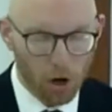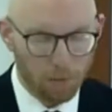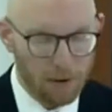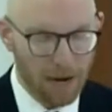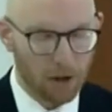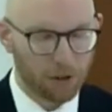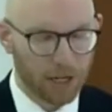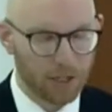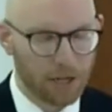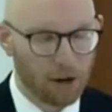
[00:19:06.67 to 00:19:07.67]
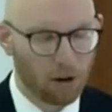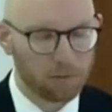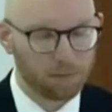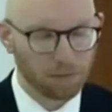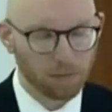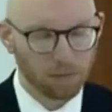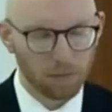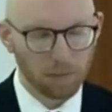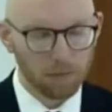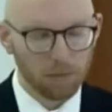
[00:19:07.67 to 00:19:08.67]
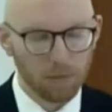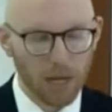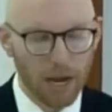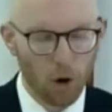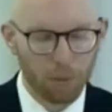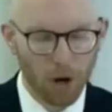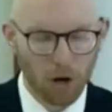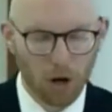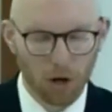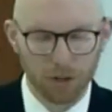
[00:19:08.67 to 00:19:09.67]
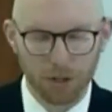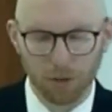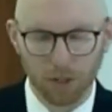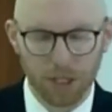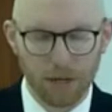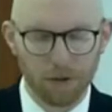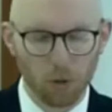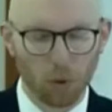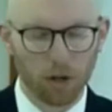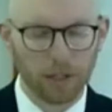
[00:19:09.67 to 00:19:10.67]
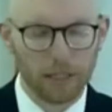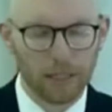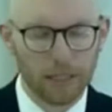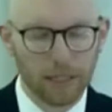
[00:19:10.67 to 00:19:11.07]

guard my mouth against error, and open our hearts to receive your word,